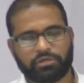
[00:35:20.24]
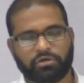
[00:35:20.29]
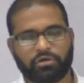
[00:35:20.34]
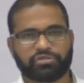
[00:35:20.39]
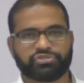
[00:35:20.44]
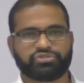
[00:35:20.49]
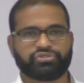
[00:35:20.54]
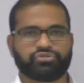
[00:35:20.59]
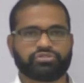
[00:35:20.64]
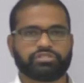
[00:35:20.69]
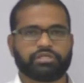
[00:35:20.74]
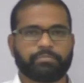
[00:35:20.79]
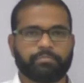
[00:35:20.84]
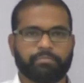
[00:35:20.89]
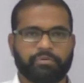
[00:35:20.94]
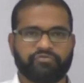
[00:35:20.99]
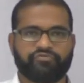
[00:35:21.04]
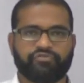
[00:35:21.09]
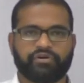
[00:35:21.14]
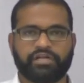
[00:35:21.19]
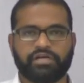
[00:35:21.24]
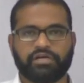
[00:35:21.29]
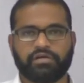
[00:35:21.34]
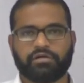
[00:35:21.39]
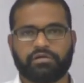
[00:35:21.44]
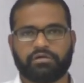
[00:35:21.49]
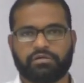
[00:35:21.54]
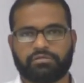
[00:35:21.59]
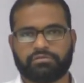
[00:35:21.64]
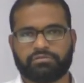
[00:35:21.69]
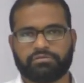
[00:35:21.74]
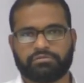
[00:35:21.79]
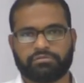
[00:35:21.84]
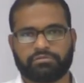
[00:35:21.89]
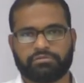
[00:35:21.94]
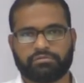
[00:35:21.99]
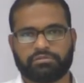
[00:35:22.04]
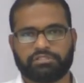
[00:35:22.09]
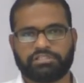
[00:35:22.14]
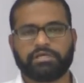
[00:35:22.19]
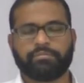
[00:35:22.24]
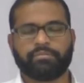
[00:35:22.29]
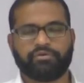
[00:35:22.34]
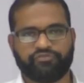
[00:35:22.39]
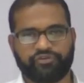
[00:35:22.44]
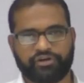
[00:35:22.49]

constitution preferred a semi